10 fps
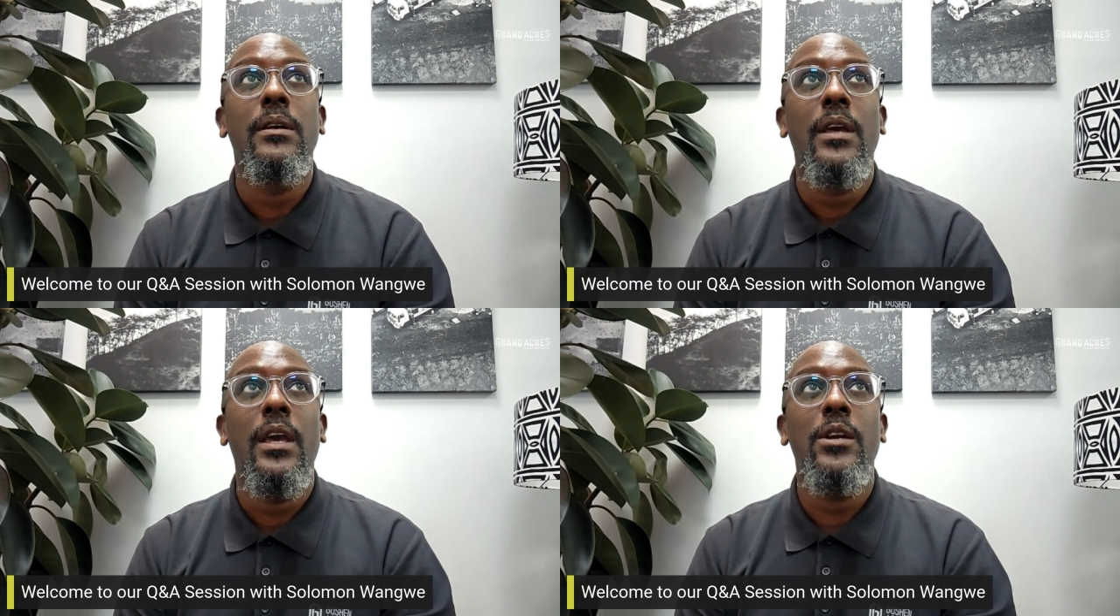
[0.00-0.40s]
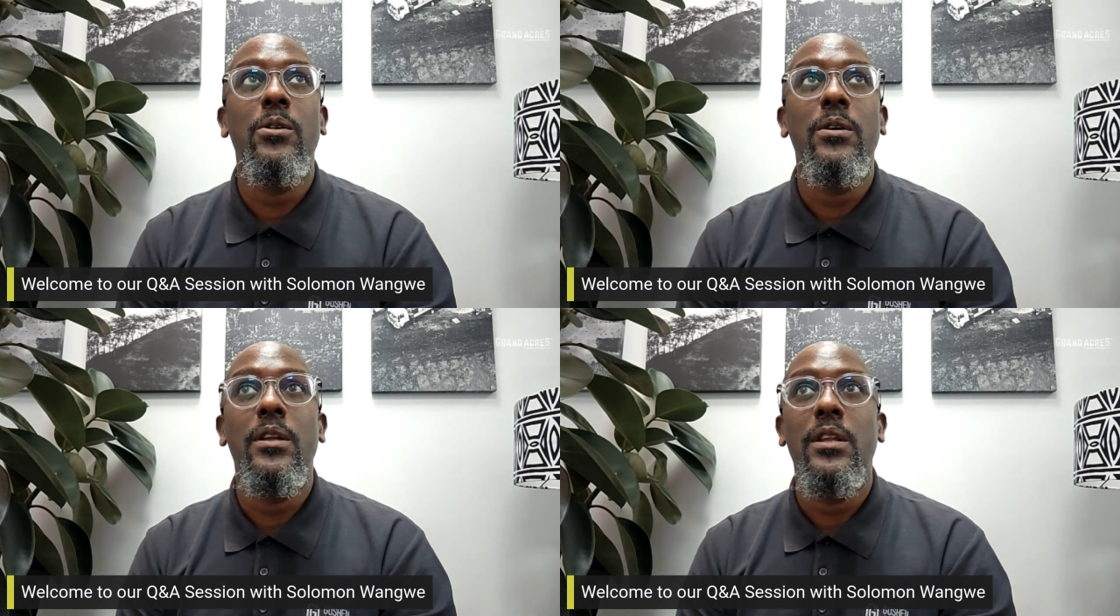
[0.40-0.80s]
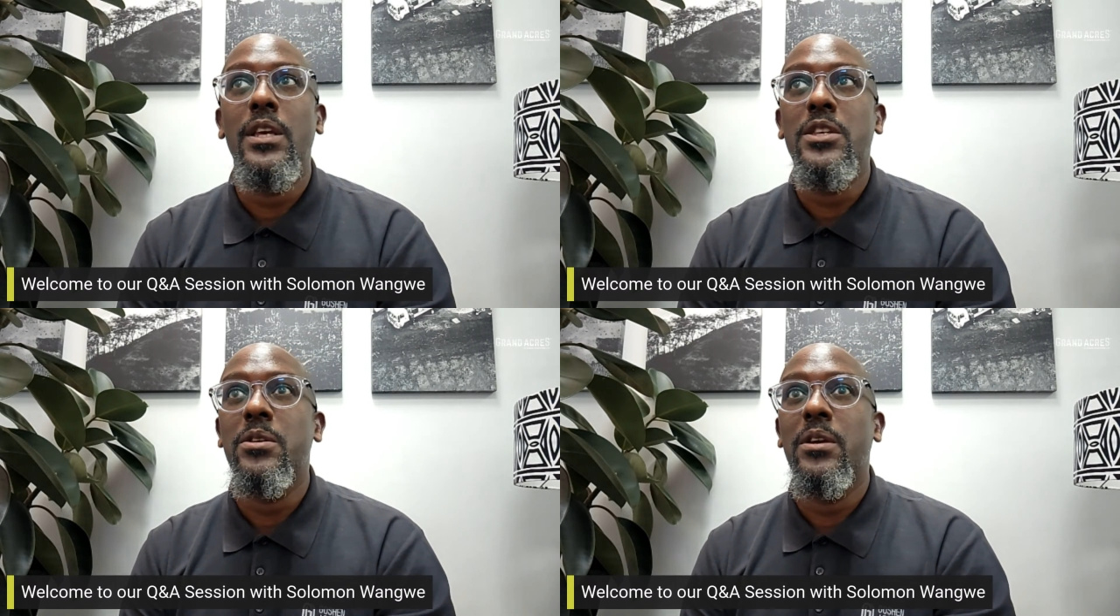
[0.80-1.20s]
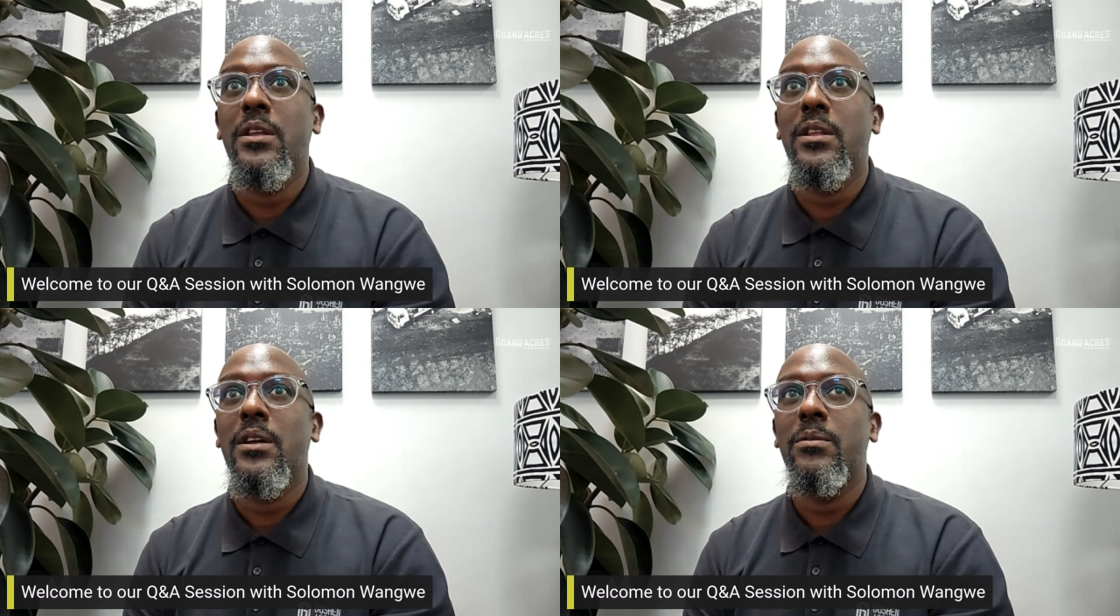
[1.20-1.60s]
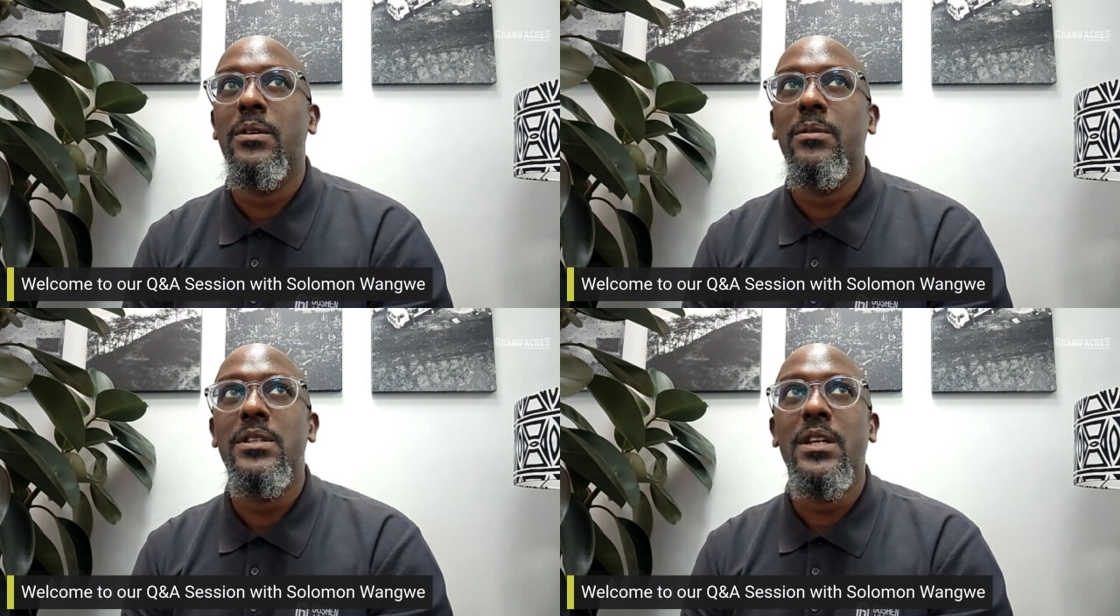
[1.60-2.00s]
echo. In case you hear that,
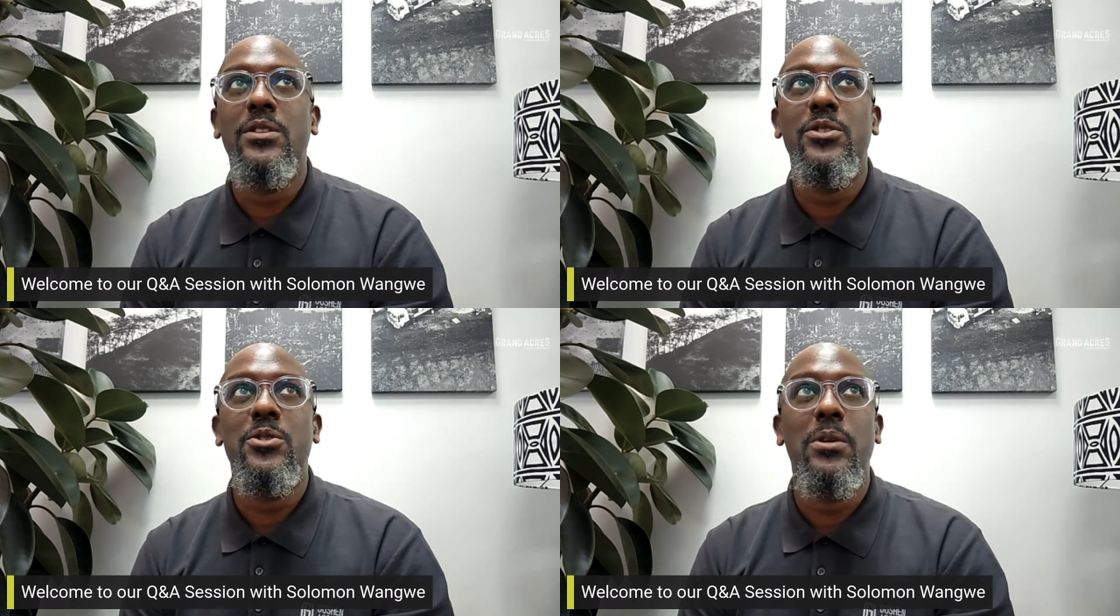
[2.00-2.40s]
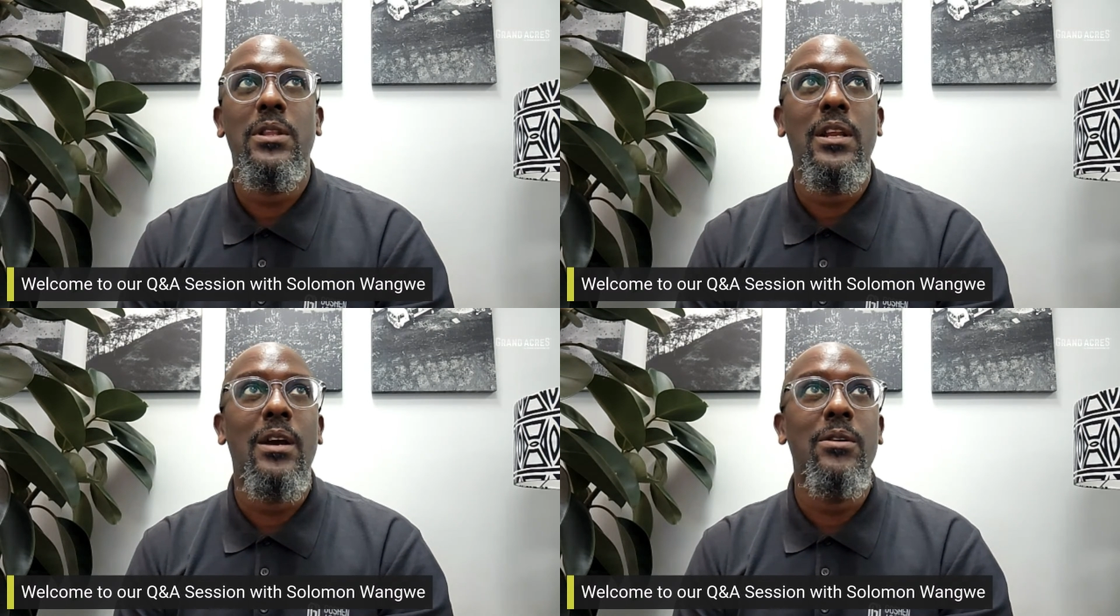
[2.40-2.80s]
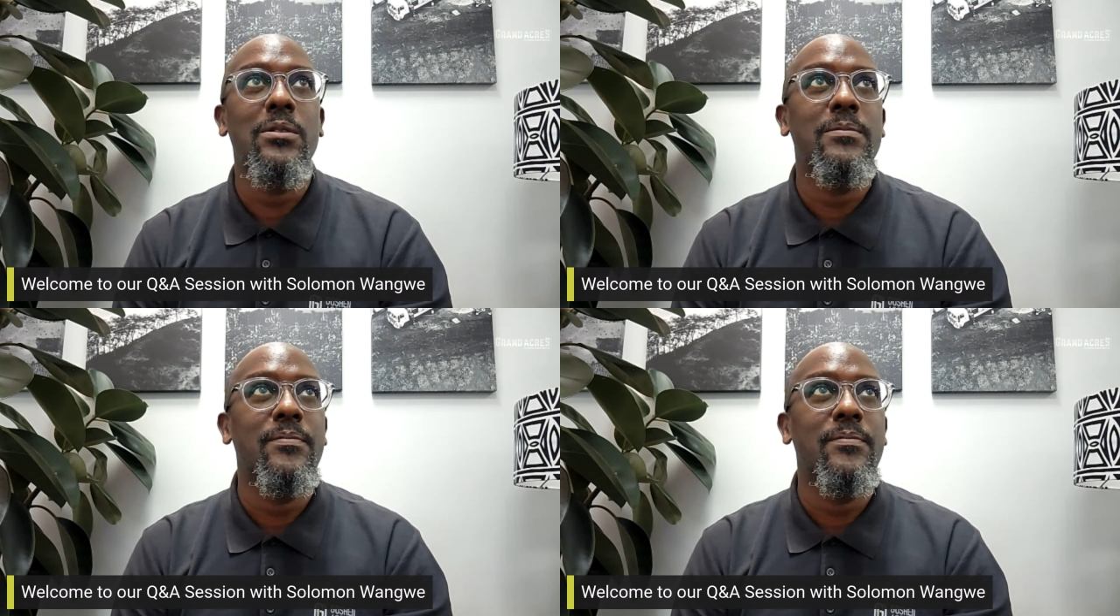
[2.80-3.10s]
we're trying to sort that out.